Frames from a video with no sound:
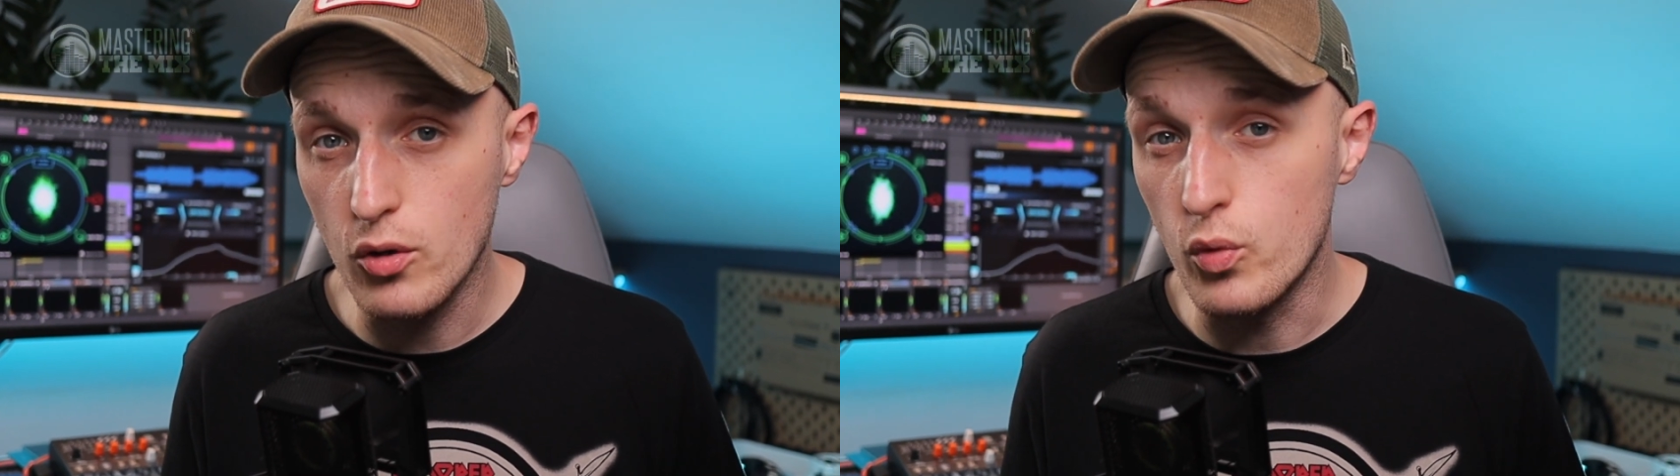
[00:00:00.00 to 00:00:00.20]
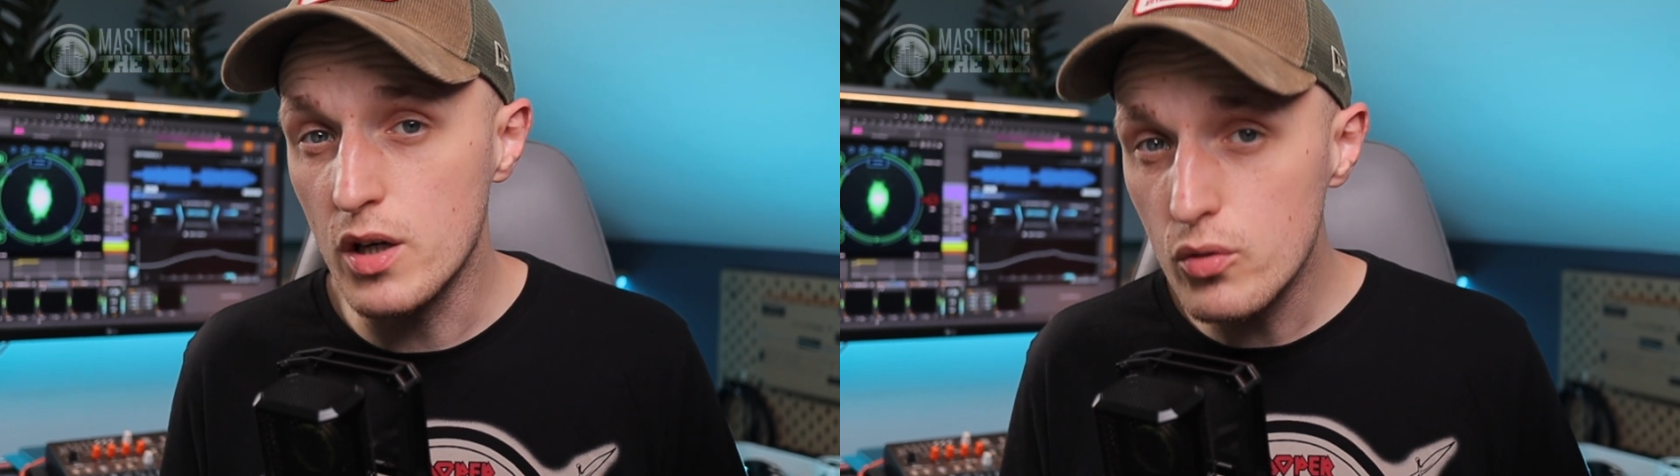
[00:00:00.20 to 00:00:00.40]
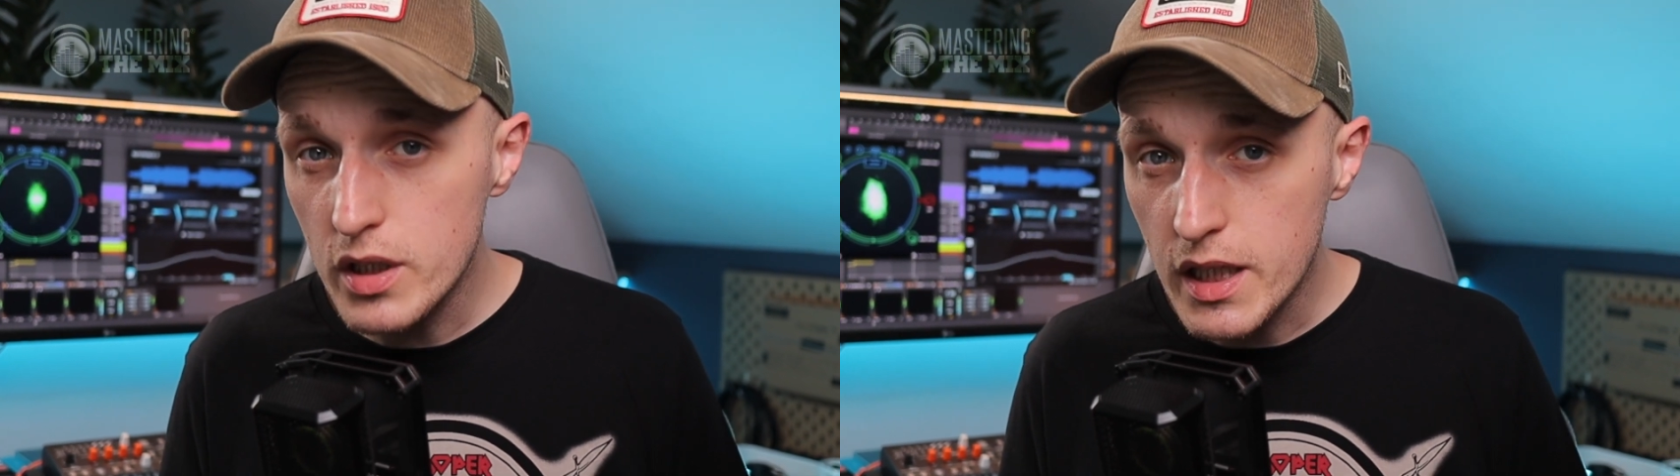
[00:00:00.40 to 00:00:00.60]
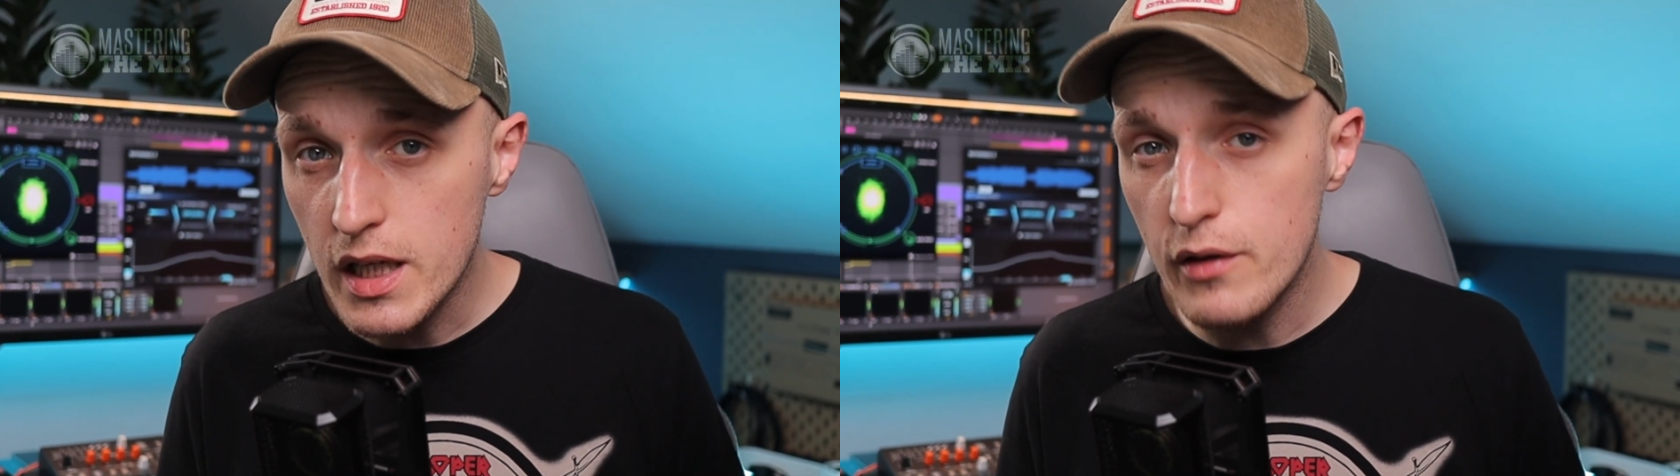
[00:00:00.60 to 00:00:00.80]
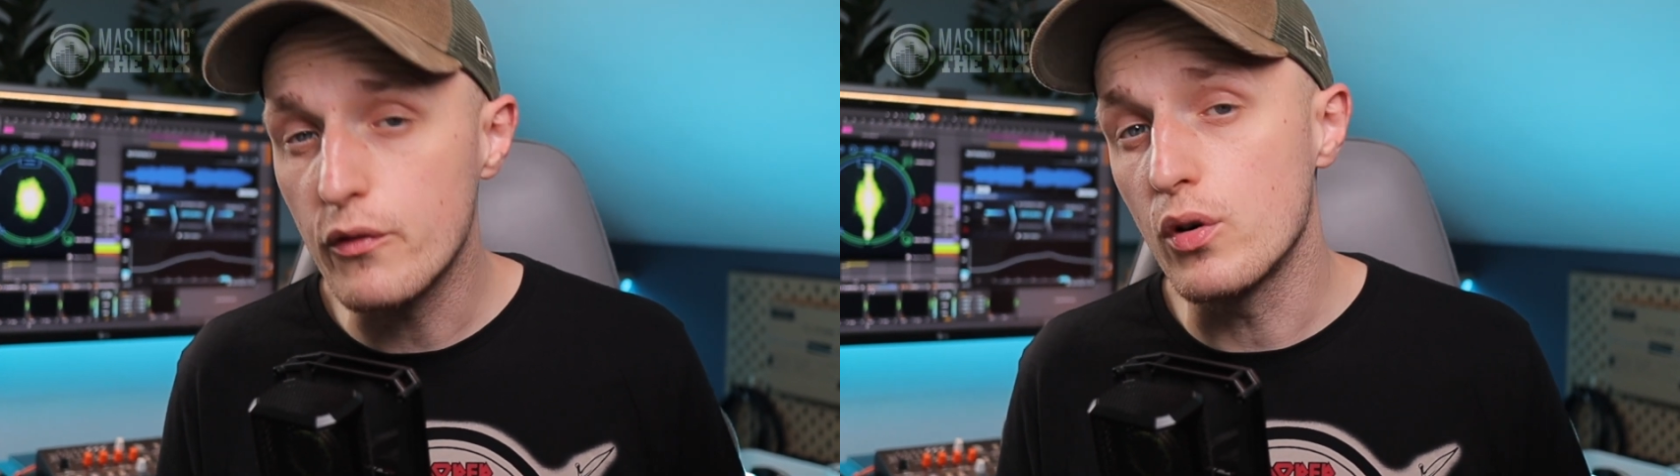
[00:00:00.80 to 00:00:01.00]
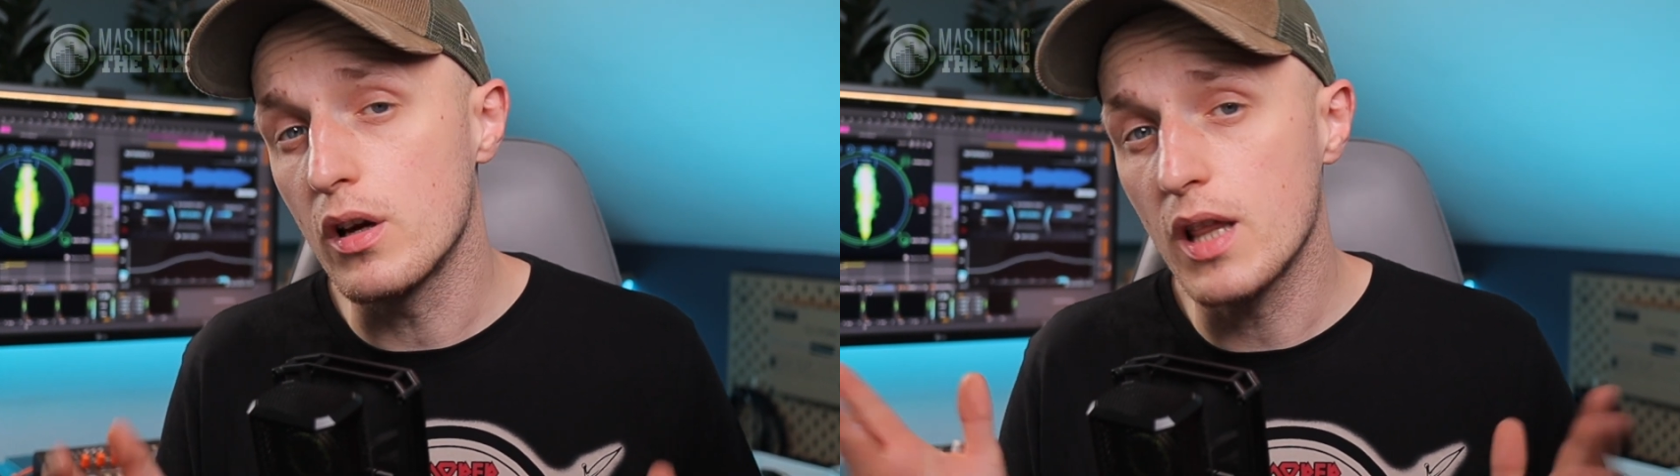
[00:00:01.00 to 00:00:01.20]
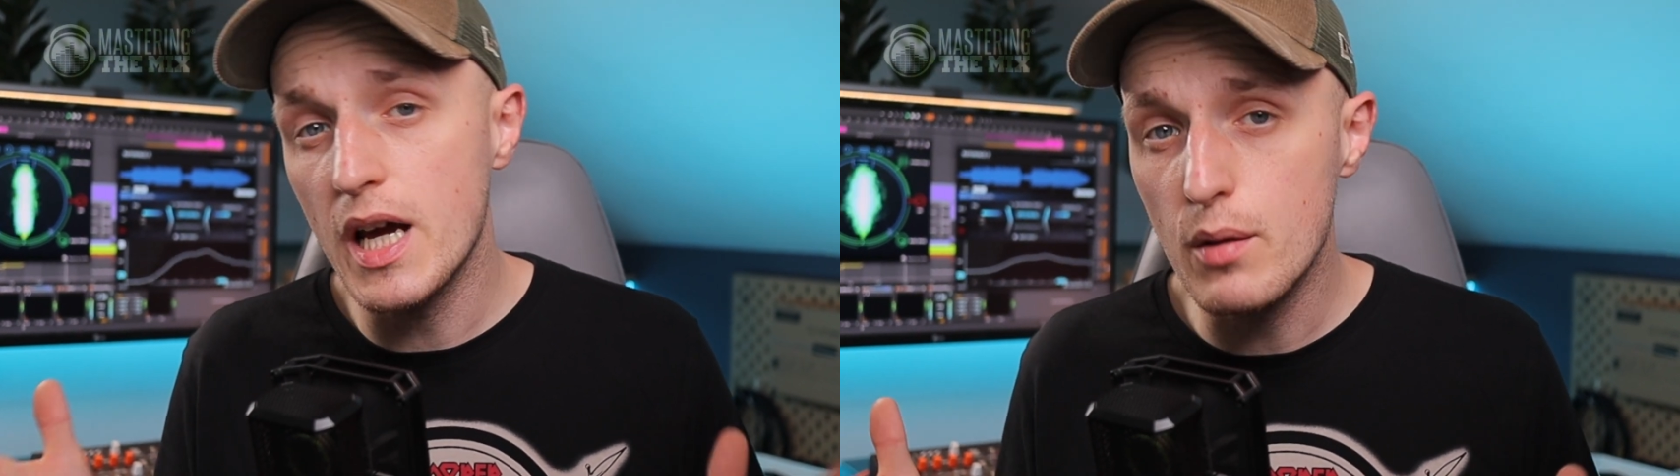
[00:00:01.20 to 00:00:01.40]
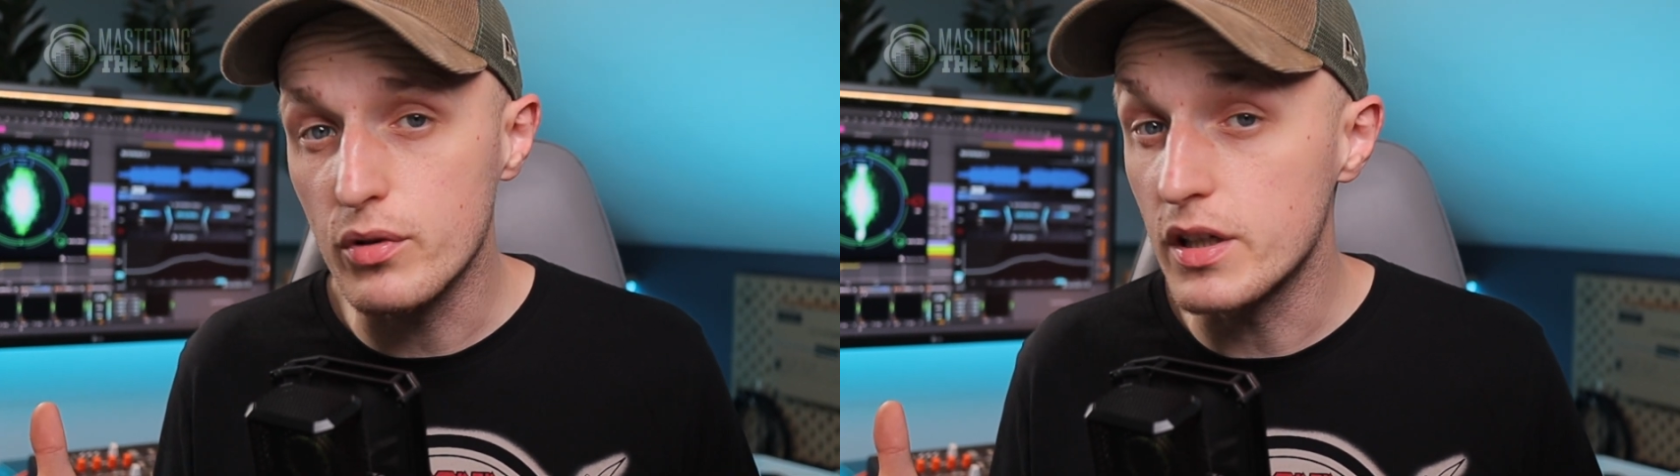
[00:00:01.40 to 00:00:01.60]
will give
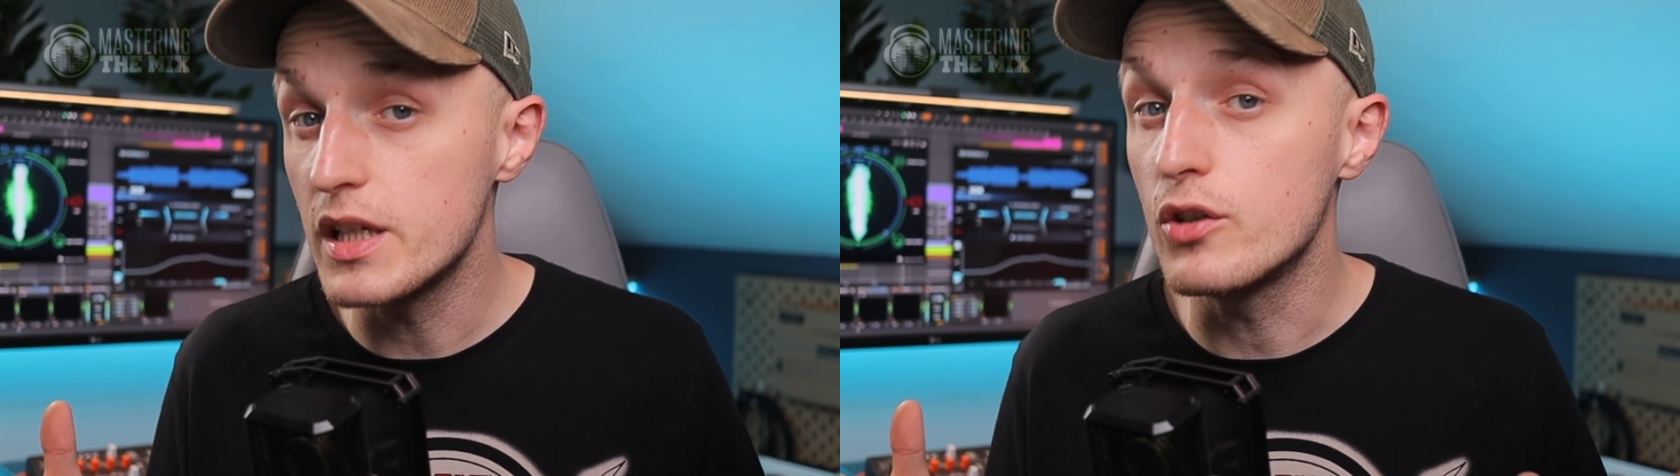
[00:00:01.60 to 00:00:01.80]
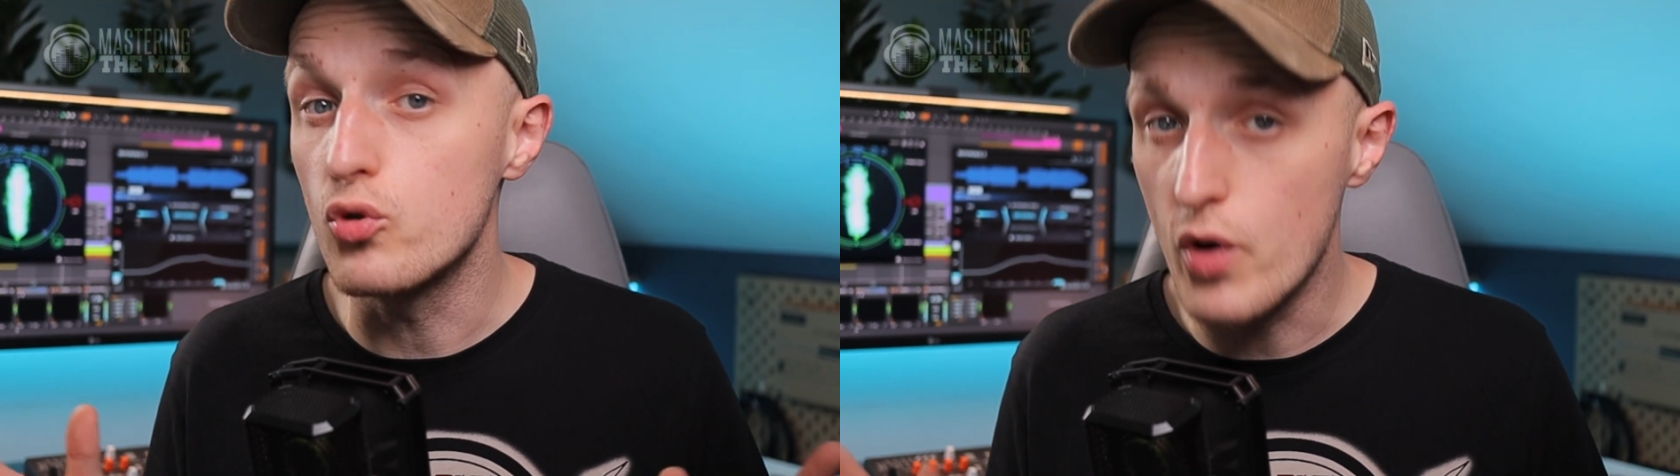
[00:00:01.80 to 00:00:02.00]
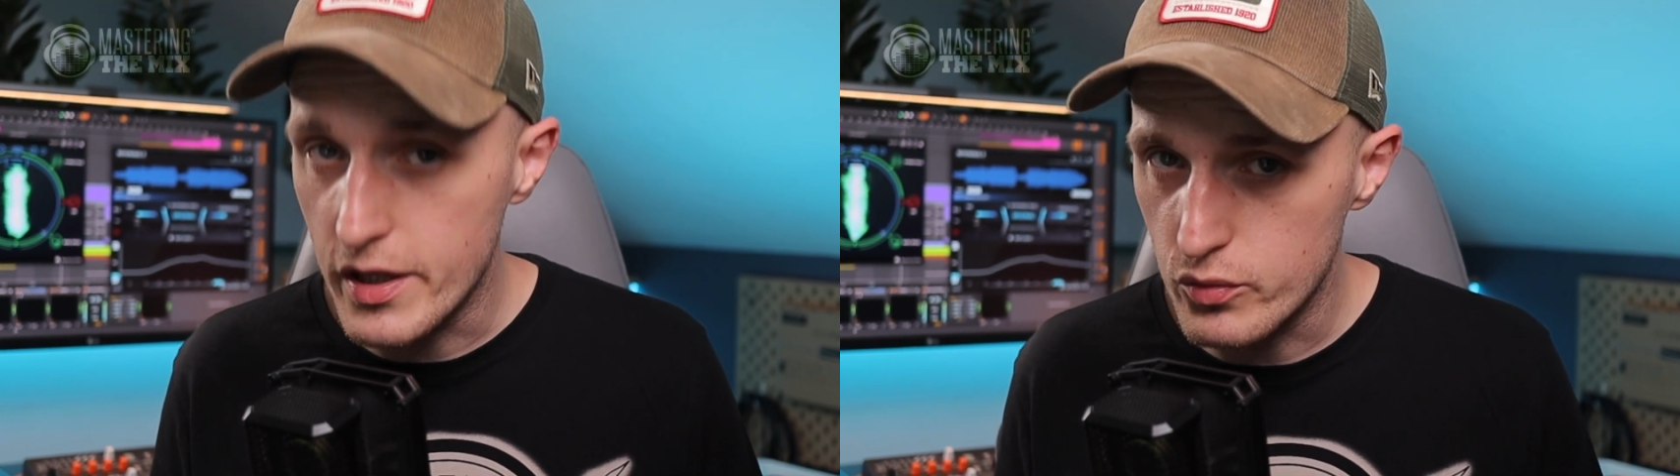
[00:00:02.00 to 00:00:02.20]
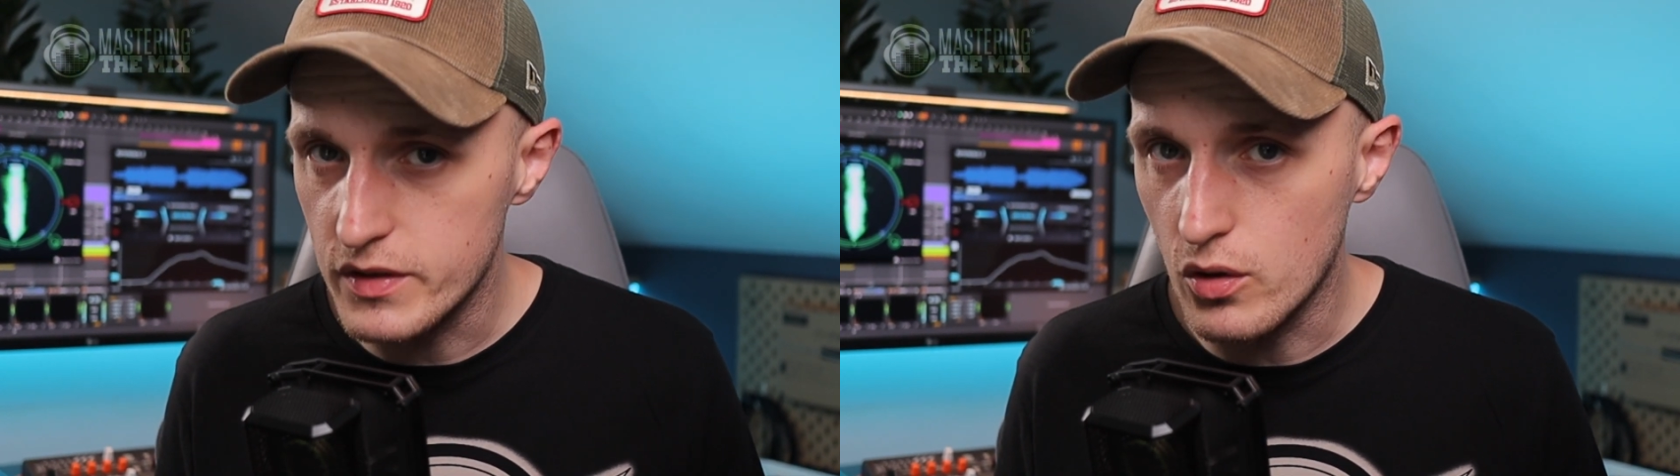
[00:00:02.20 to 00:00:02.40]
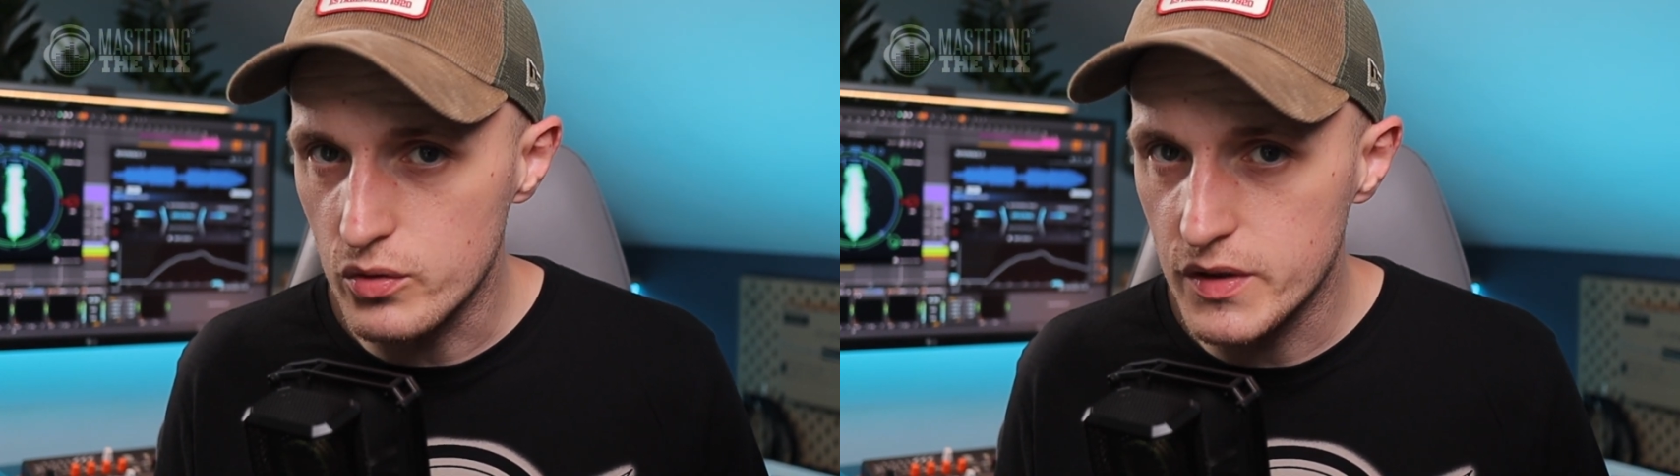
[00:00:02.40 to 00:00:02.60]
reliably great results.